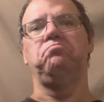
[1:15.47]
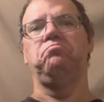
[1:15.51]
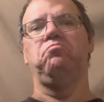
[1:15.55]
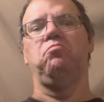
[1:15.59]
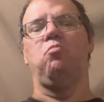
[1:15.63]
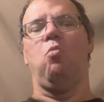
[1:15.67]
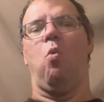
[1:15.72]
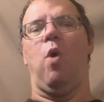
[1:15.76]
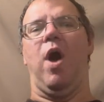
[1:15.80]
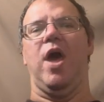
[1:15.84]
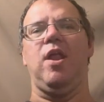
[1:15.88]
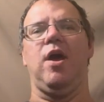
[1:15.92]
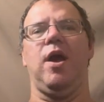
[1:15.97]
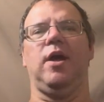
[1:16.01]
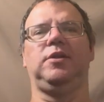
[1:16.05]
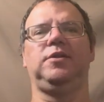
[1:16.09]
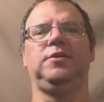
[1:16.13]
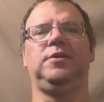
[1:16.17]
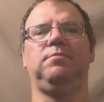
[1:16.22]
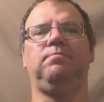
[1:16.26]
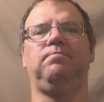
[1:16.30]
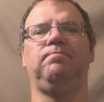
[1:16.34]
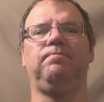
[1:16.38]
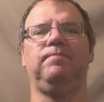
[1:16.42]
Why not?
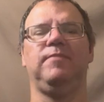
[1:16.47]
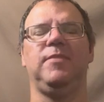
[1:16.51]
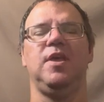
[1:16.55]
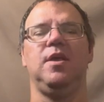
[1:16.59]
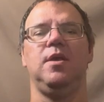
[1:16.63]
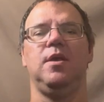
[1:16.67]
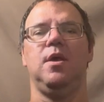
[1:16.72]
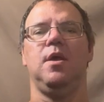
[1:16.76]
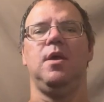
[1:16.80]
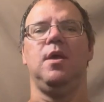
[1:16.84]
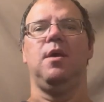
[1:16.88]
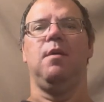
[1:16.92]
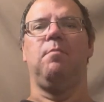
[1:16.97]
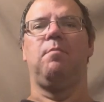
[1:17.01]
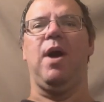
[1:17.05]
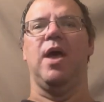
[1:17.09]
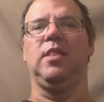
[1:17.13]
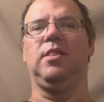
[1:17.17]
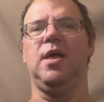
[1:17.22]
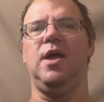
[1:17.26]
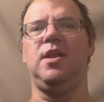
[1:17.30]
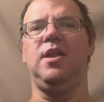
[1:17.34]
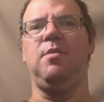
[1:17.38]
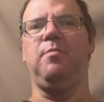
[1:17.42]
My
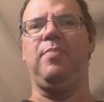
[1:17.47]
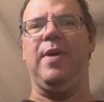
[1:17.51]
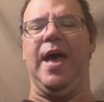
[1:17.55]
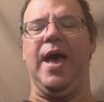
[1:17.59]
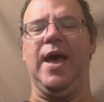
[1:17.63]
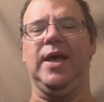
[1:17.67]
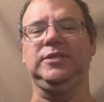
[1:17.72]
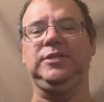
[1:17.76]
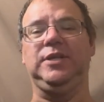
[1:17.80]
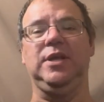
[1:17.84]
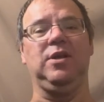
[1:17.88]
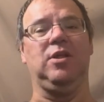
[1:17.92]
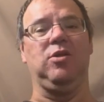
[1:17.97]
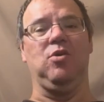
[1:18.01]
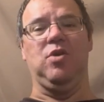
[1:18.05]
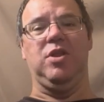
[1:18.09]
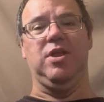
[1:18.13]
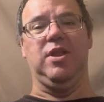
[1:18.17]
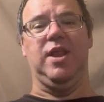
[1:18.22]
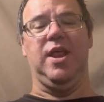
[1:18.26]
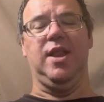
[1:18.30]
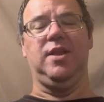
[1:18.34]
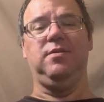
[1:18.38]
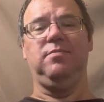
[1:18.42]
London pass
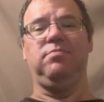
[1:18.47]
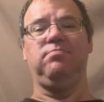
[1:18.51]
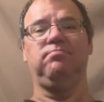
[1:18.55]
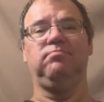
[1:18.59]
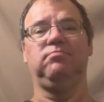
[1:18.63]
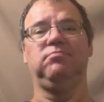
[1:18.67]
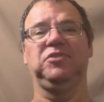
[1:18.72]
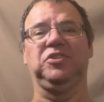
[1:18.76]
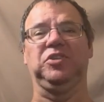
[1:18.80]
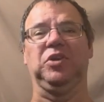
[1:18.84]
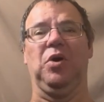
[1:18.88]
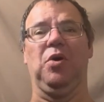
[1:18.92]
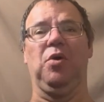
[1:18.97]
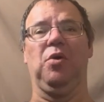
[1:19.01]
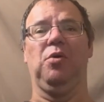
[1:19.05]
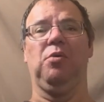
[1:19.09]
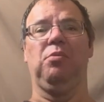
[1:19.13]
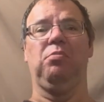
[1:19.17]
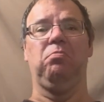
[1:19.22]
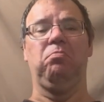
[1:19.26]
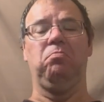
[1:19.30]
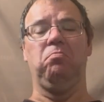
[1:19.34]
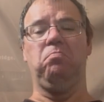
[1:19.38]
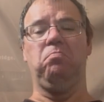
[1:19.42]
included it, so